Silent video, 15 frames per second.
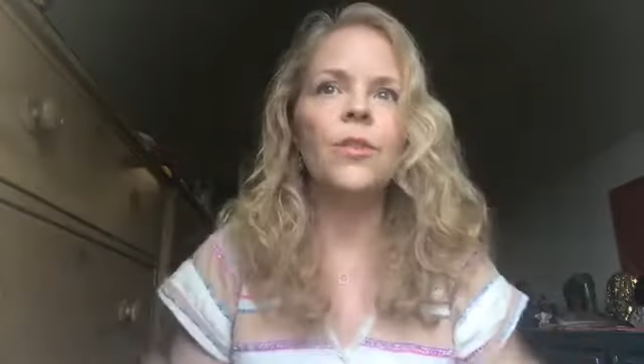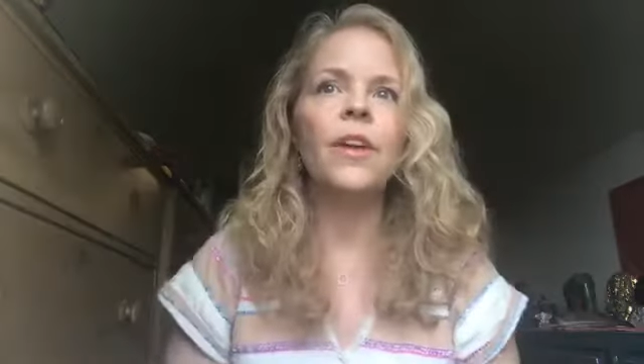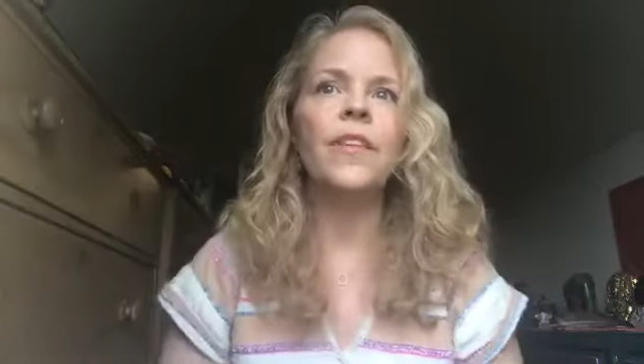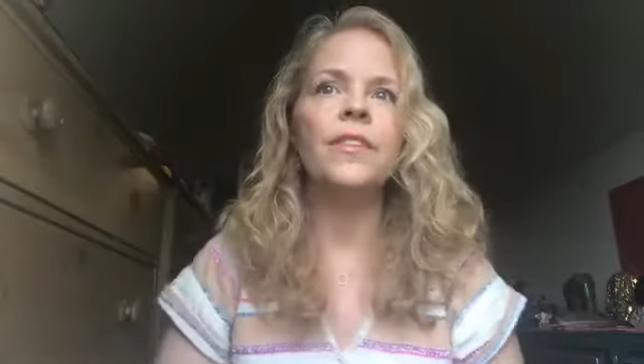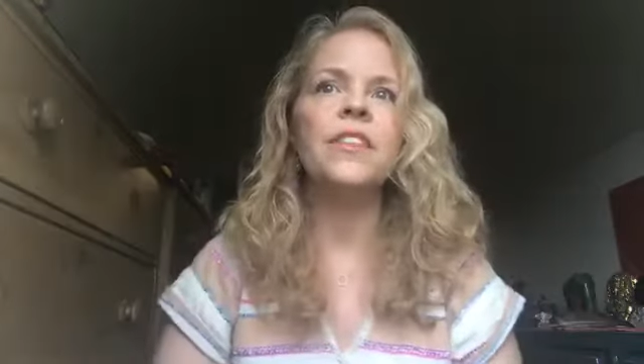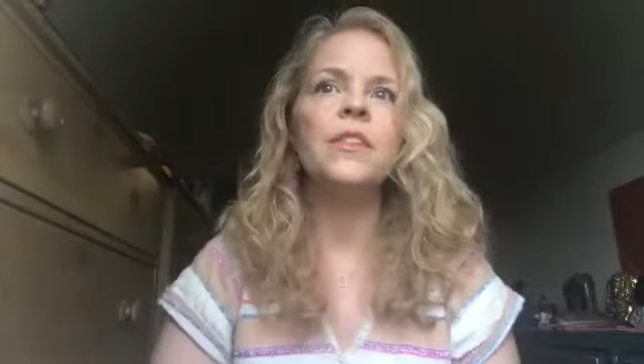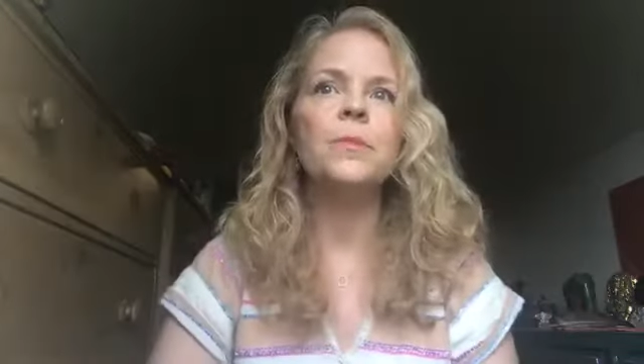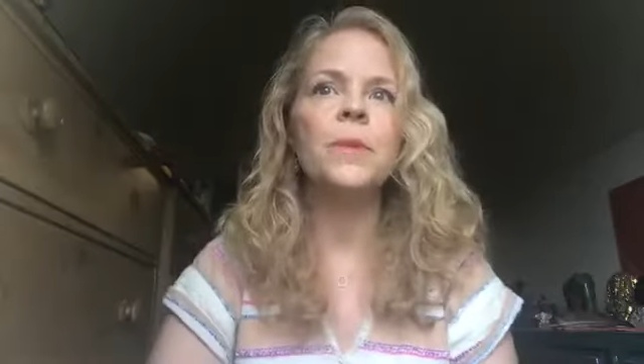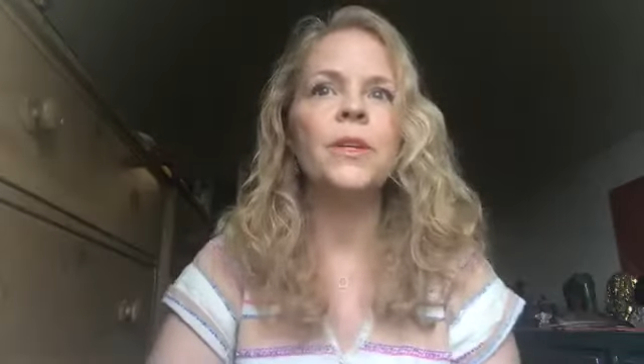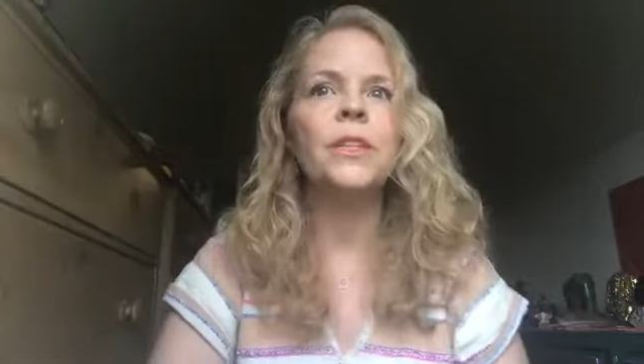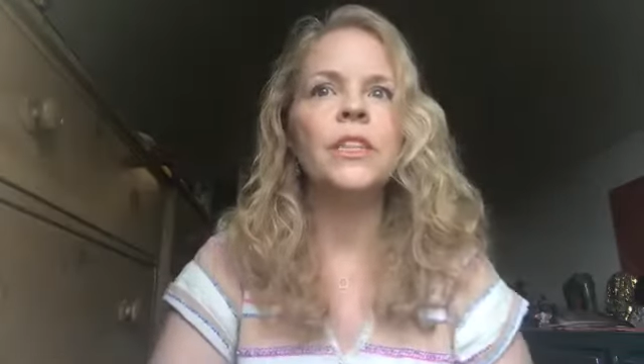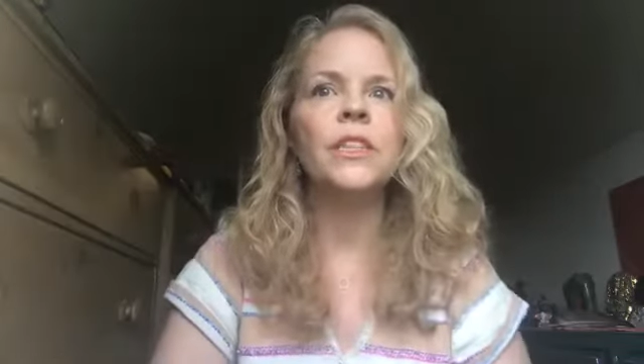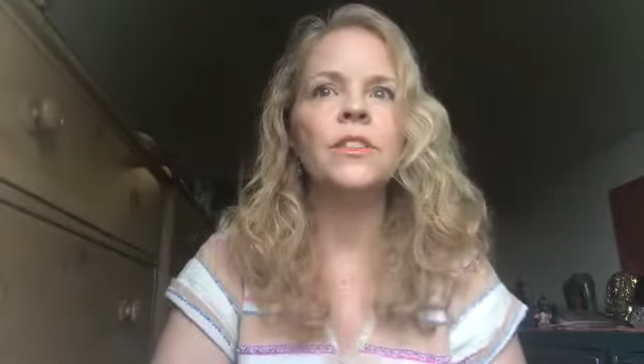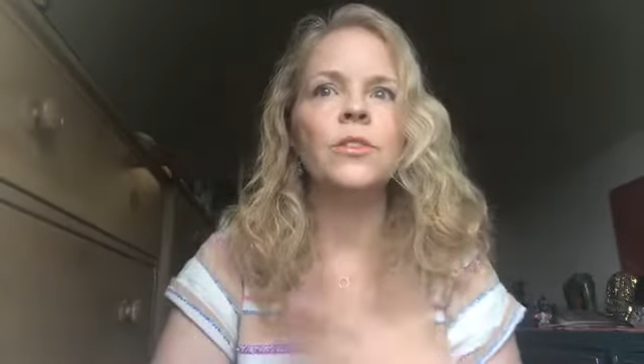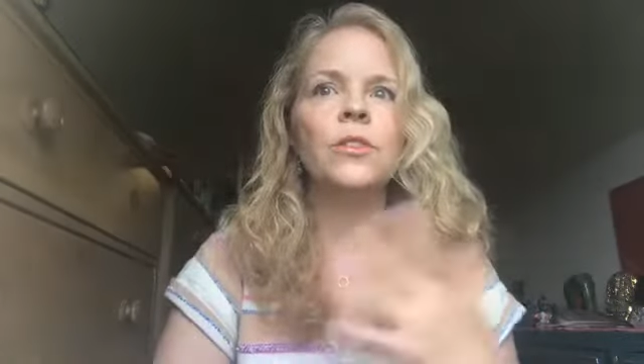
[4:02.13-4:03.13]
that the
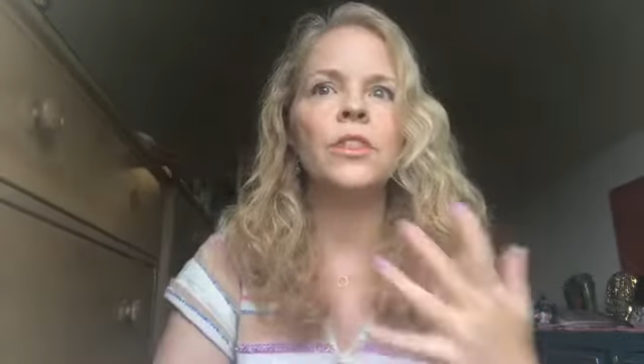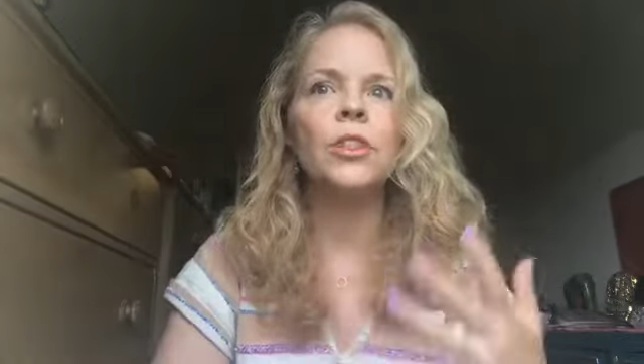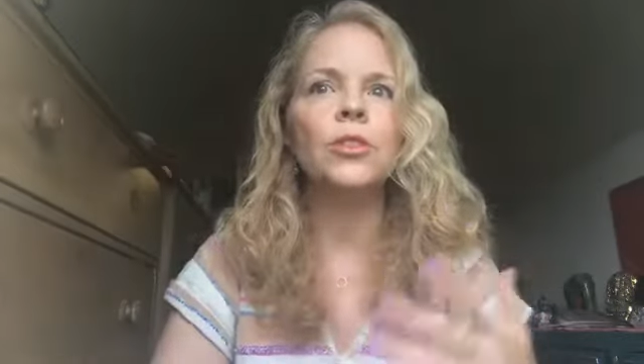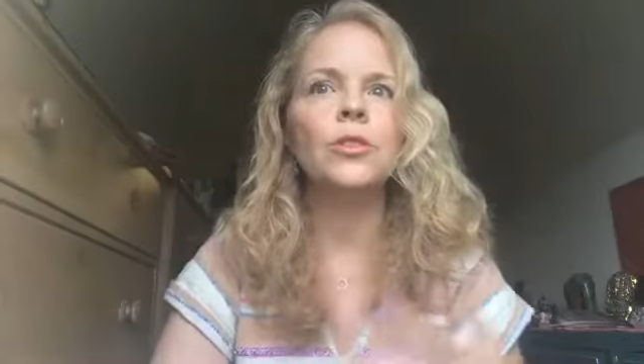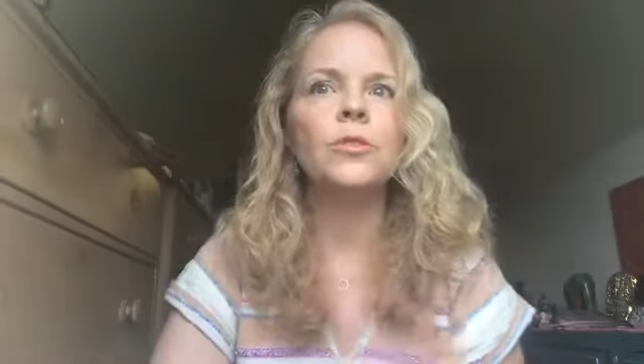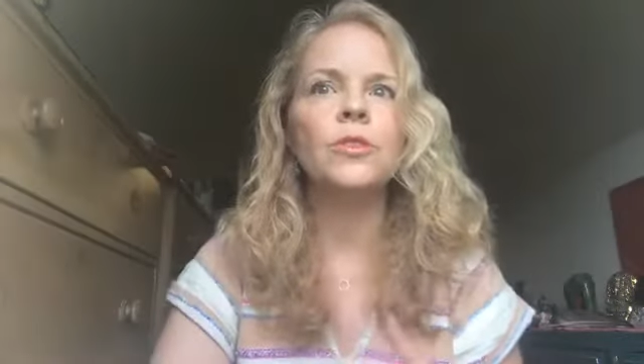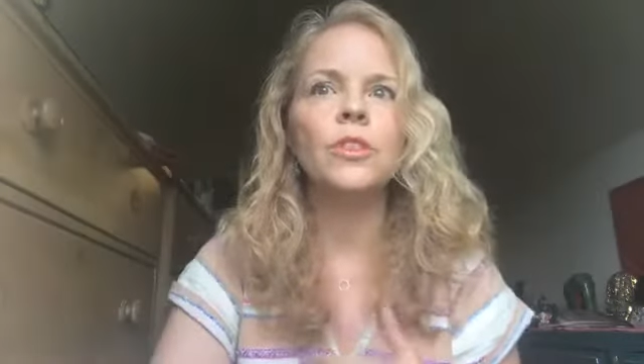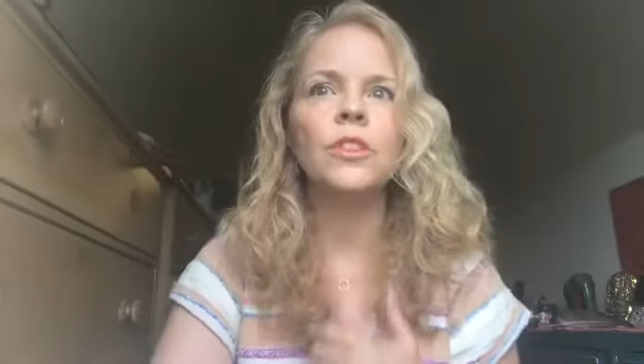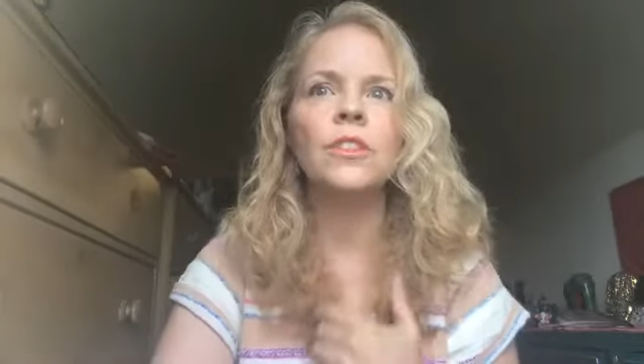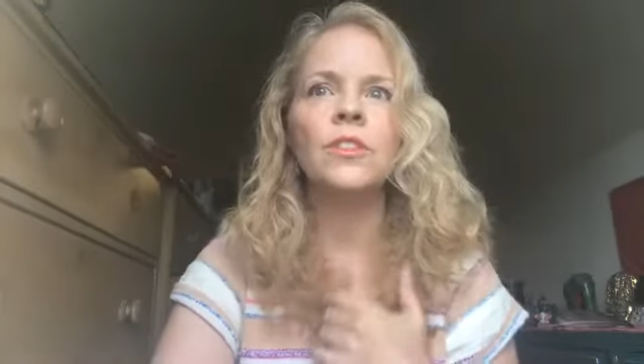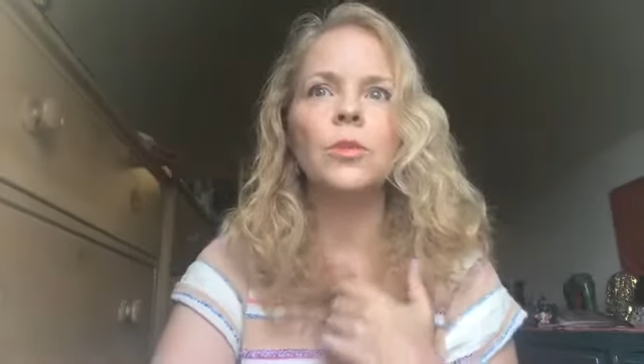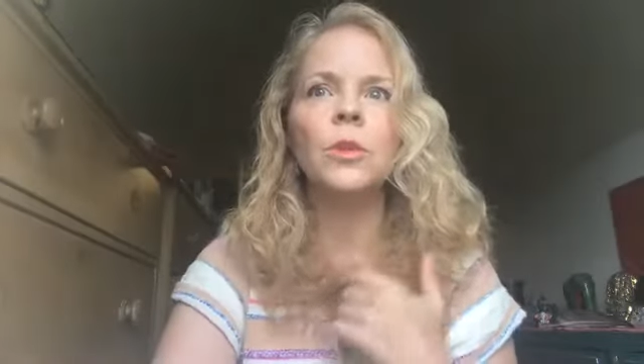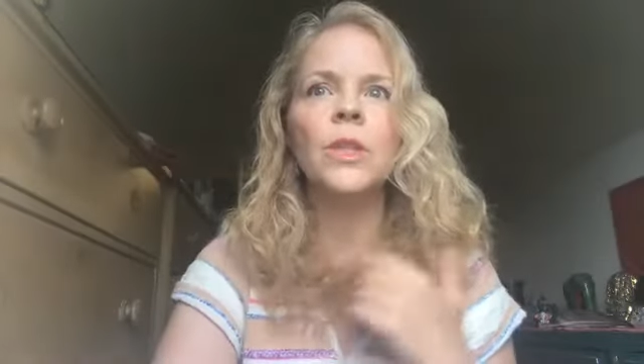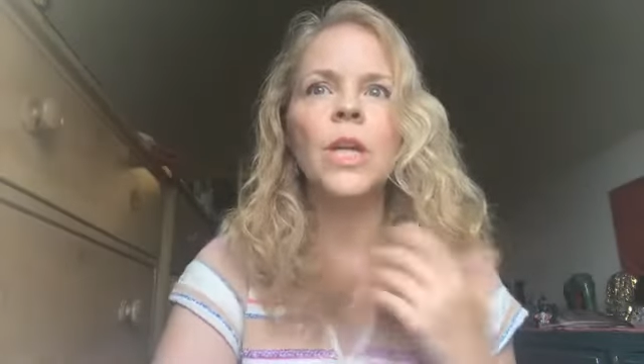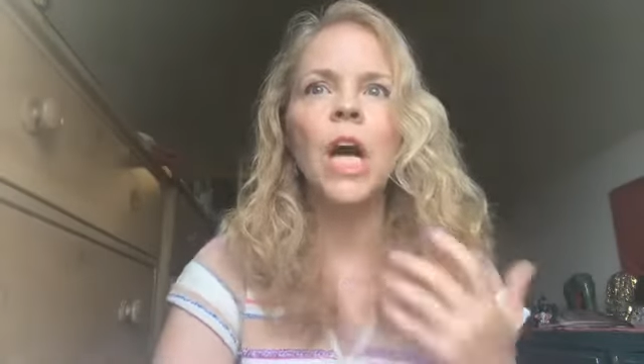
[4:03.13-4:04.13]
spirits or the universe or